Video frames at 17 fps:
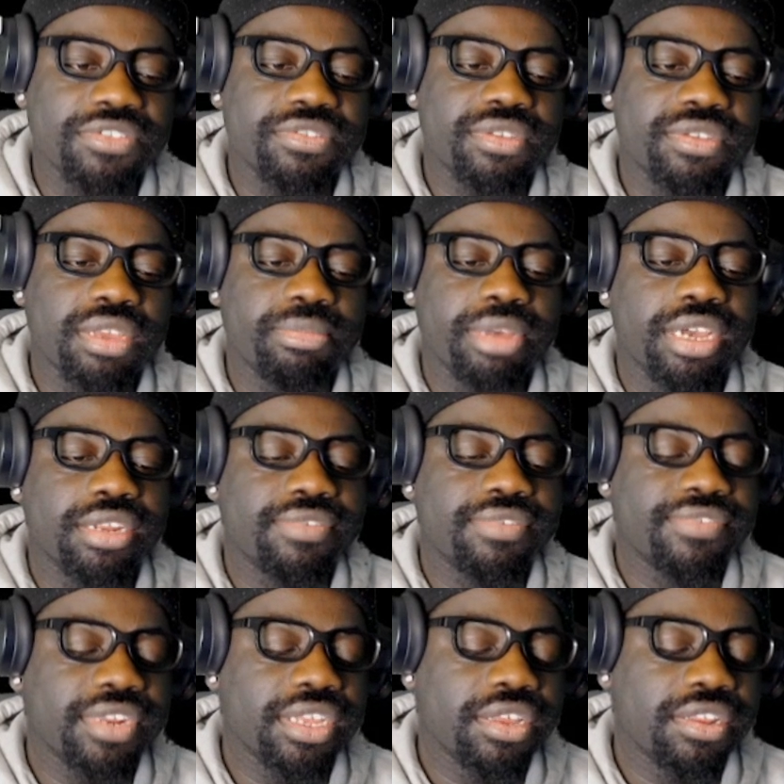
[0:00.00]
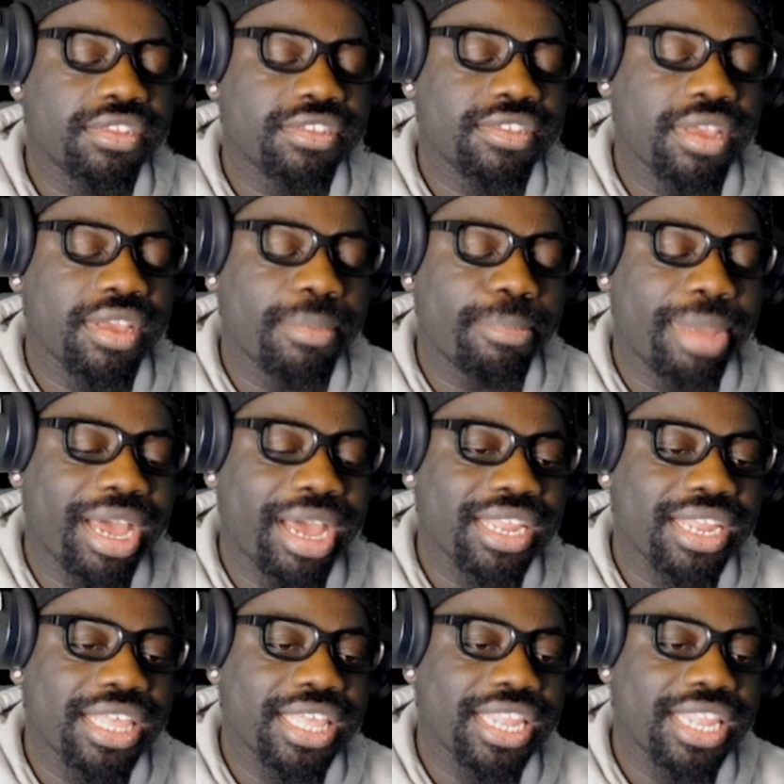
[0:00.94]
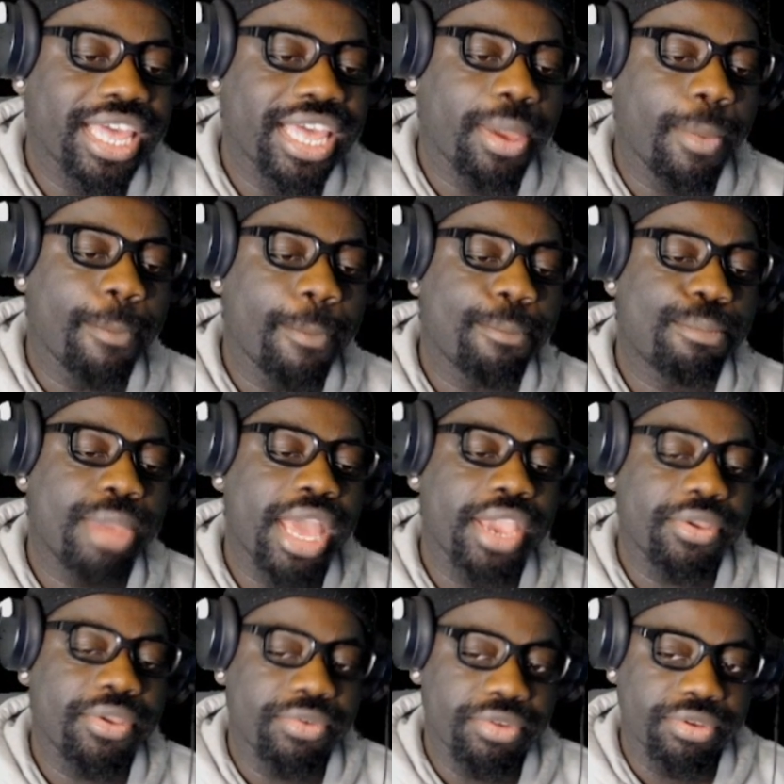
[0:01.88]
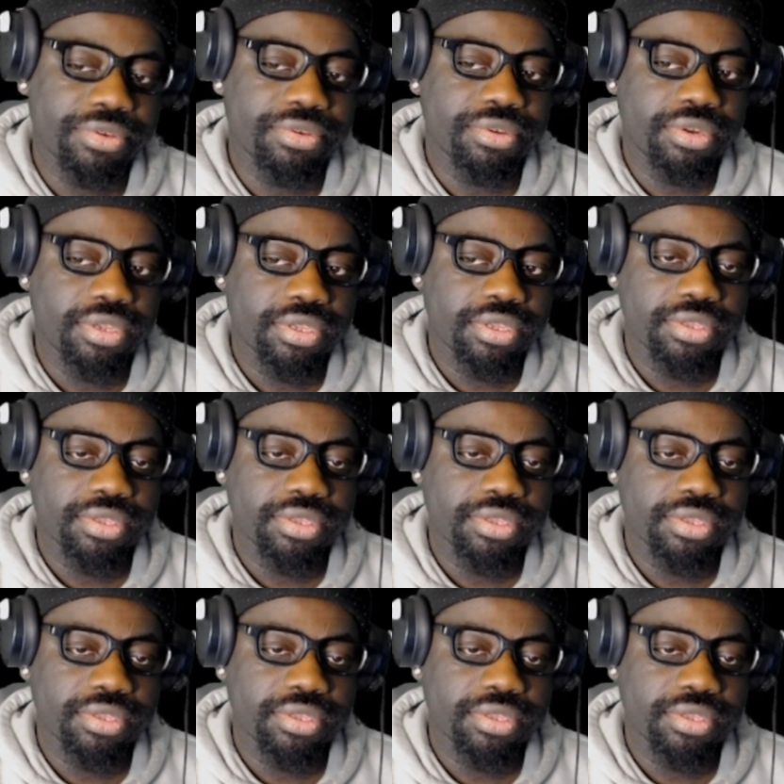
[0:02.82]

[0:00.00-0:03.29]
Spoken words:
Sam Hunt video. This is a body like a back road.